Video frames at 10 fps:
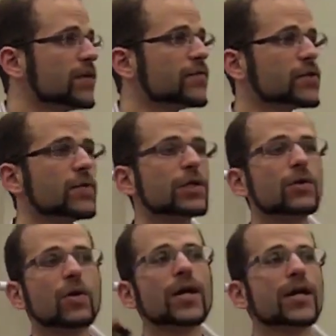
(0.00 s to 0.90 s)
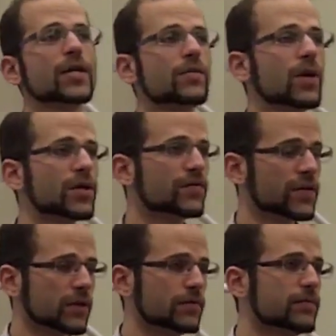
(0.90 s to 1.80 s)
If you ignore any one
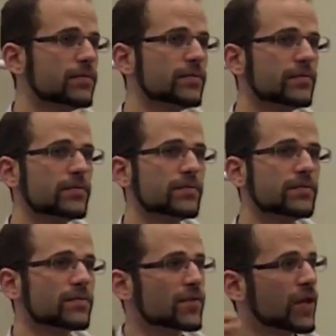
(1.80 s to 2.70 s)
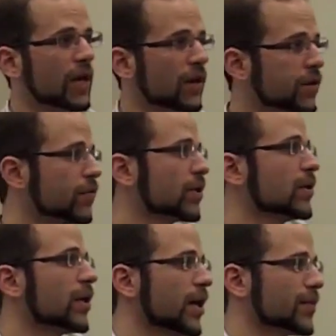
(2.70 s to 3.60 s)
of them, the health will
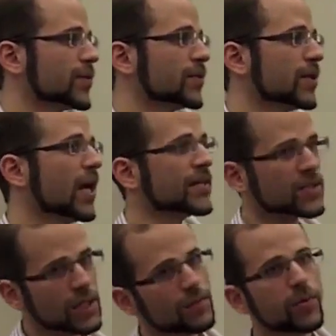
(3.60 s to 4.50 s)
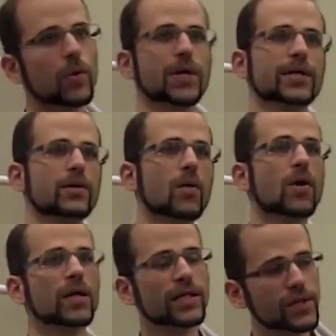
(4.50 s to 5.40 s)
collapse at some point,
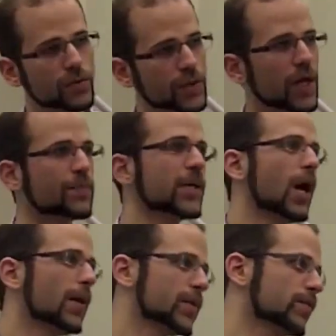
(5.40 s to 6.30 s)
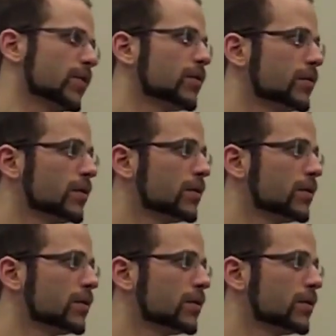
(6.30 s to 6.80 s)
or at least will not be optimal.